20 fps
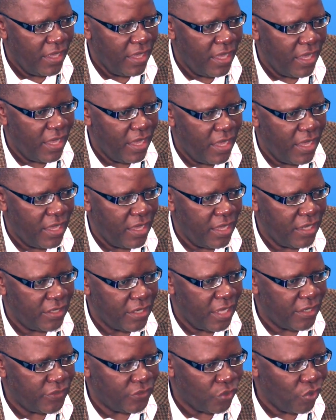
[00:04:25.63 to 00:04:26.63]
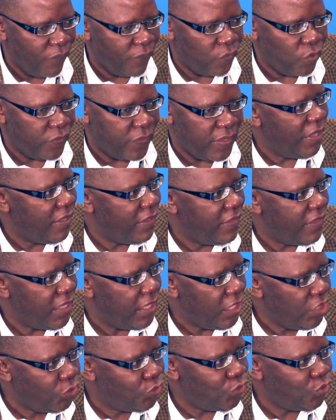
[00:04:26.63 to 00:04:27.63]
uh, and, and so forth. The, the
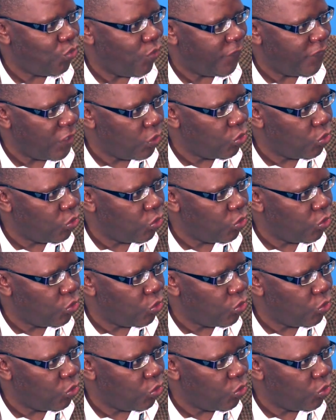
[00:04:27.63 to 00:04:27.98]
issue of